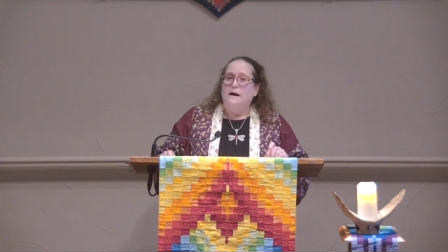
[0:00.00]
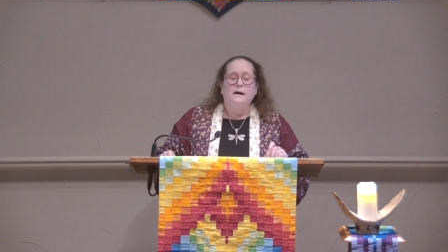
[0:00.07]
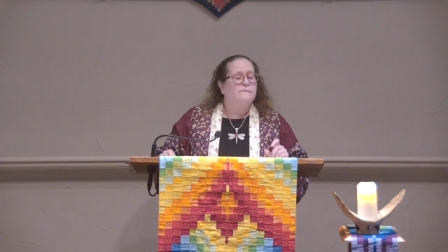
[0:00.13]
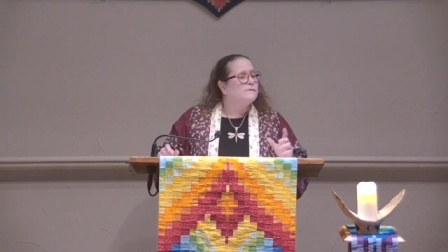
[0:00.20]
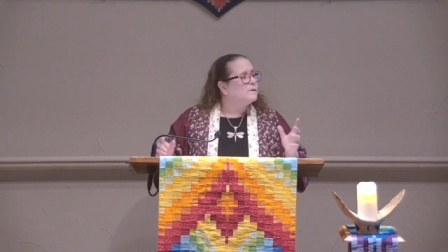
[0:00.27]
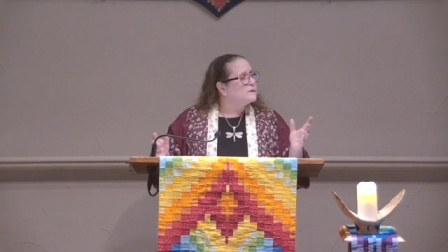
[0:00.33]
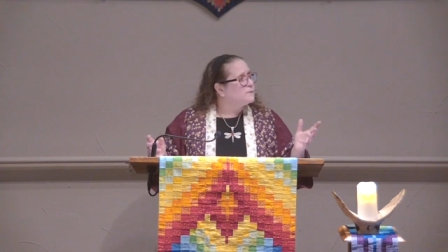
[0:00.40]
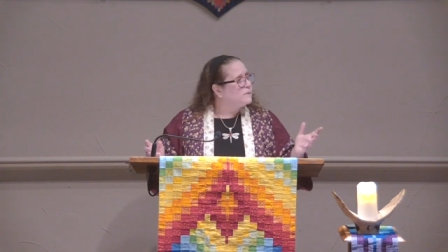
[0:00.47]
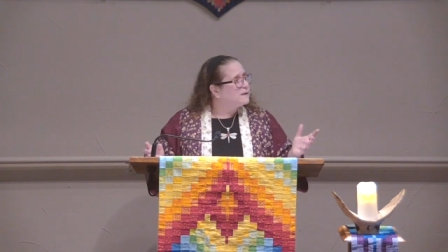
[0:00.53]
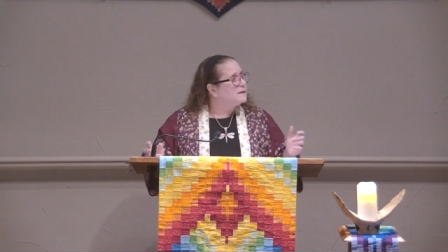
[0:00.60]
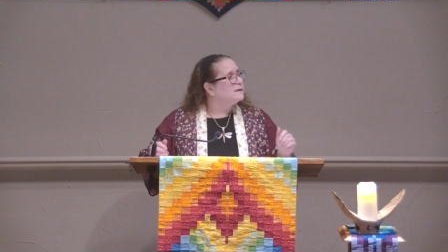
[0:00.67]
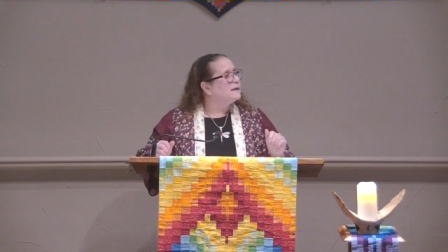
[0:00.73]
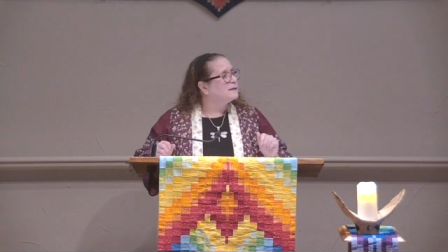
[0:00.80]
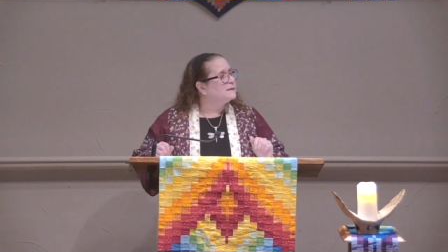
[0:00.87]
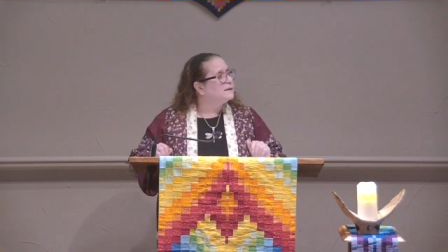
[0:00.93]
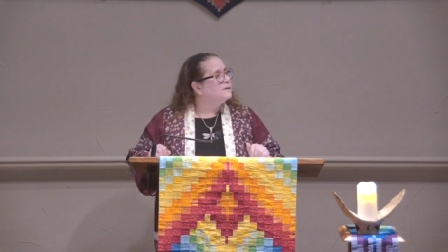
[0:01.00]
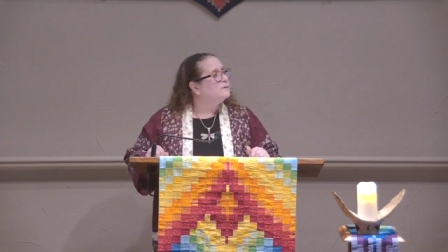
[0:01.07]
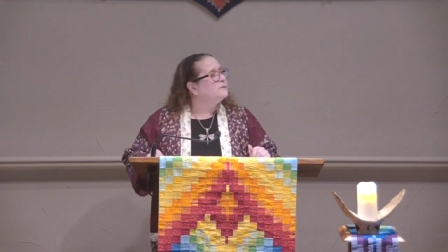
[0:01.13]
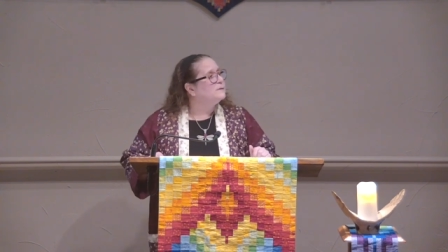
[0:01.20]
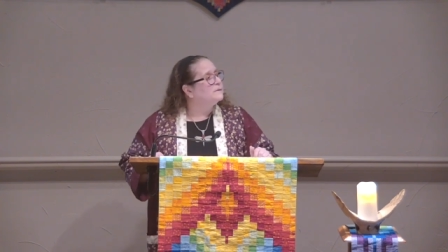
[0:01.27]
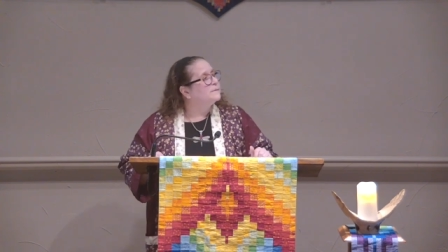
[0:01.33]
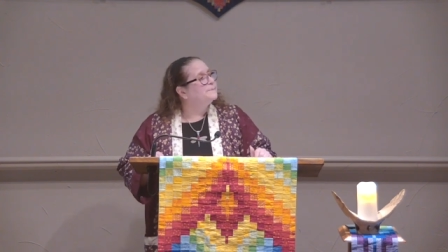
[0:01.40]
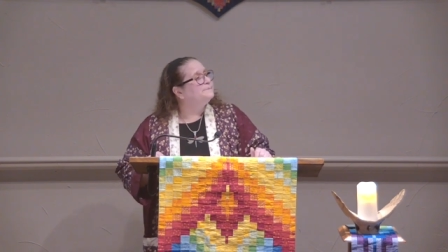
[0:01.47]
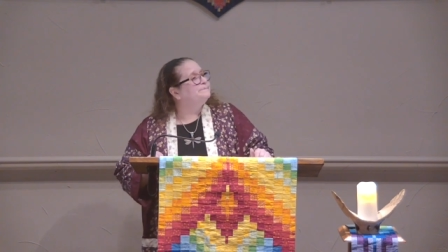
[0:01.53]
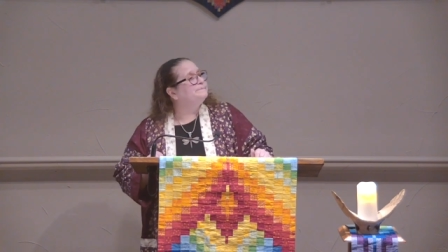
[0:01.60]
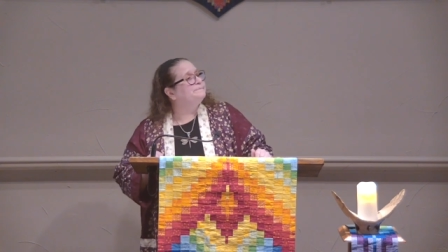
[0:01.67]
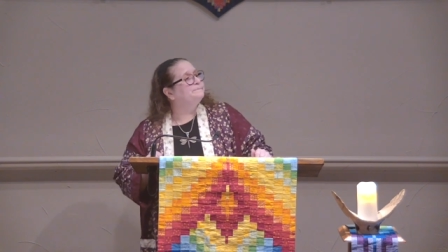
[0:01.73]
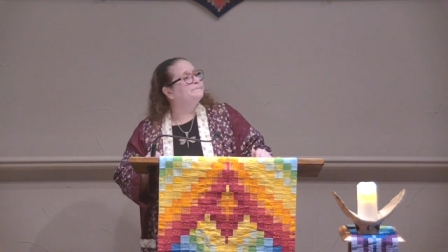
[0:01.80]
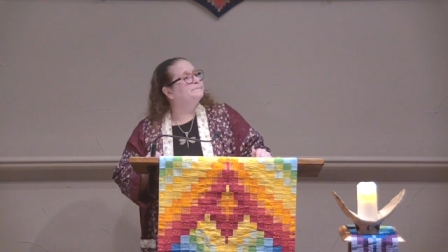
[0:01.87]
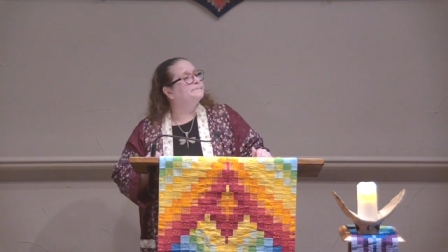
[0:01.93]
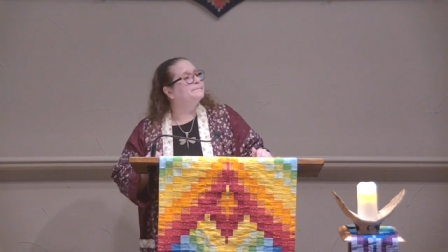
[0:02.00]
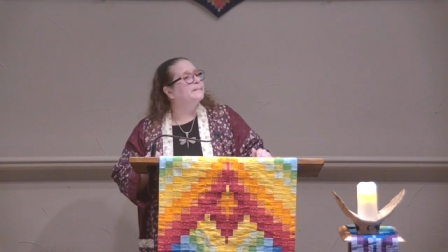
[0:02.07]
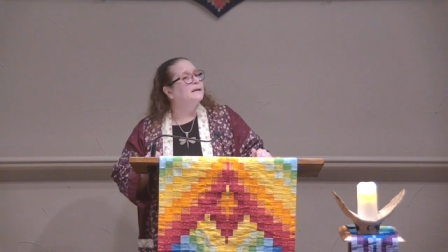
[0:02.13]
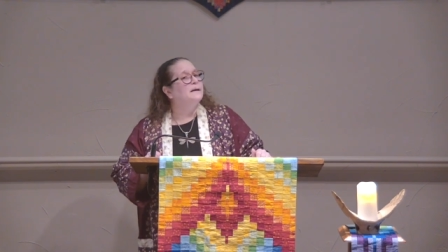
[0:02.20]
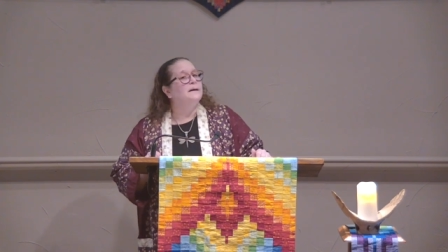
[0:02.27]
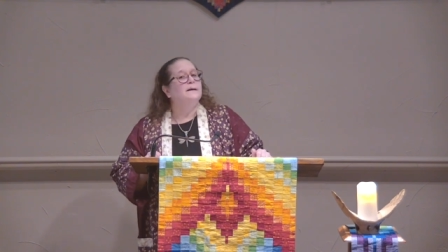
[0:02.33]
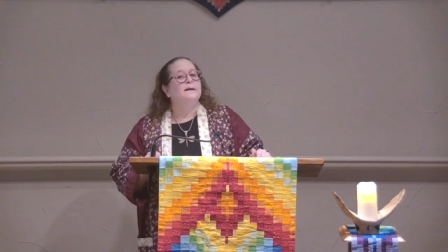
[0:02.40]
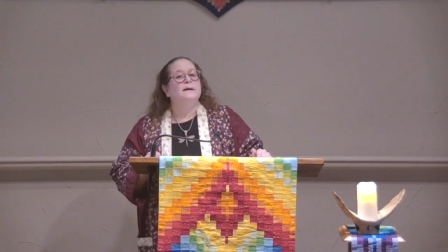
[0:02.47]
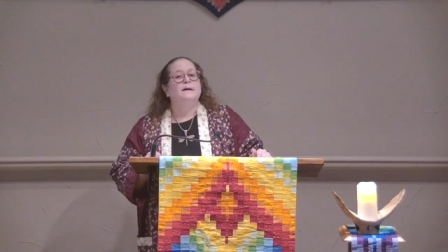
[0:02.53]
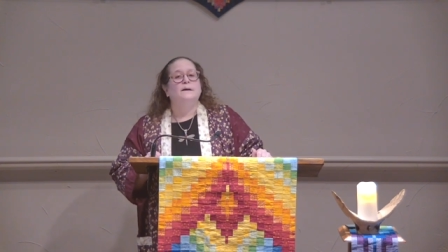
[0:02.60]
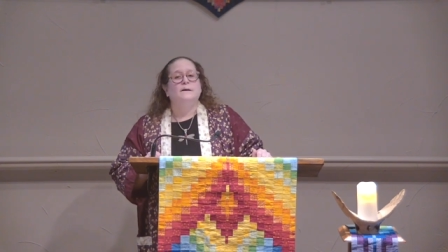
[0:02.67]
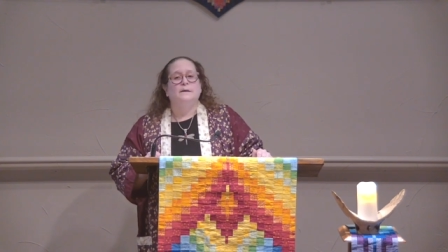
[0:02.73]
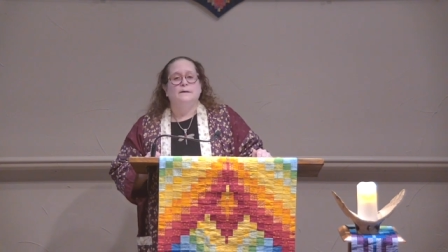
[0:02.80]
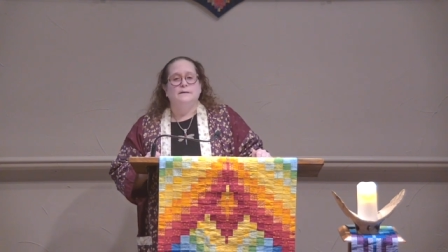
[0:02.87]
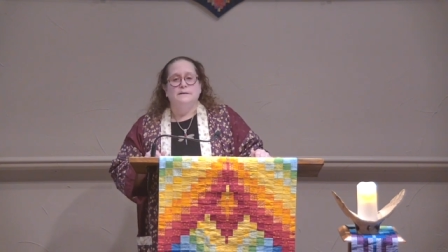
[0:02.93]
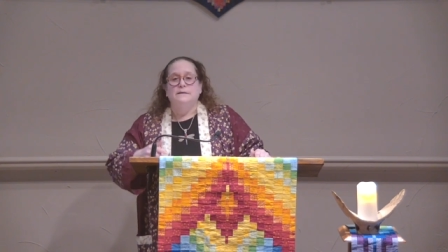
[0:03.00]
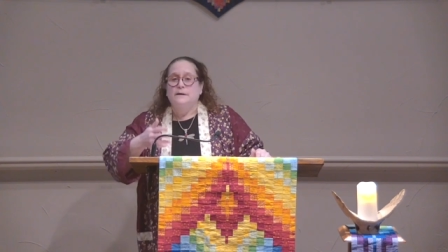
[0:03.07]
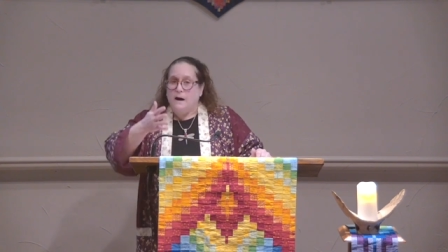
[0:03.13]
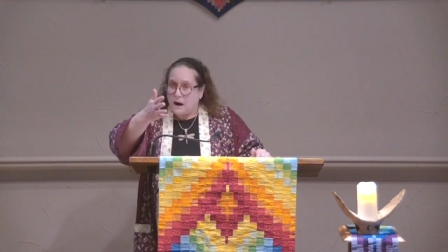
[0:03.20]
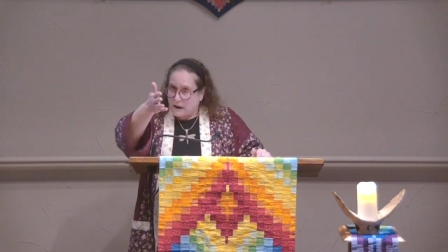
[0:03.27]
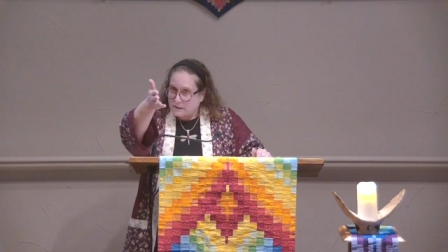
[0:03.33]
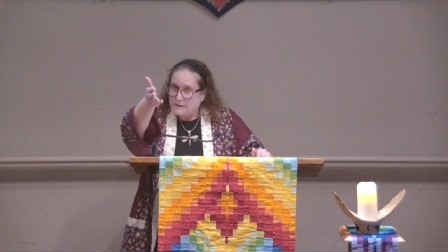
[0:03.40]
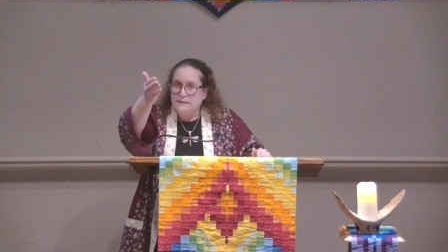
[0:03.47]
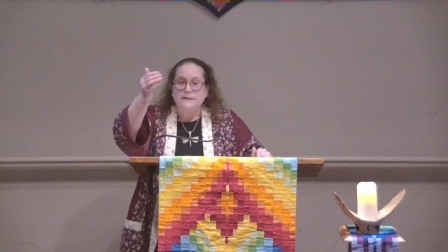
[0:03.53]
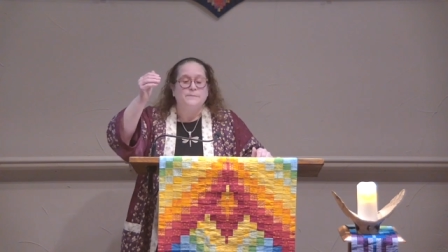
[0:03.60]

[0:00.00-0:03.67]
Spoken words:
Of course, what's the next thing you do? It's called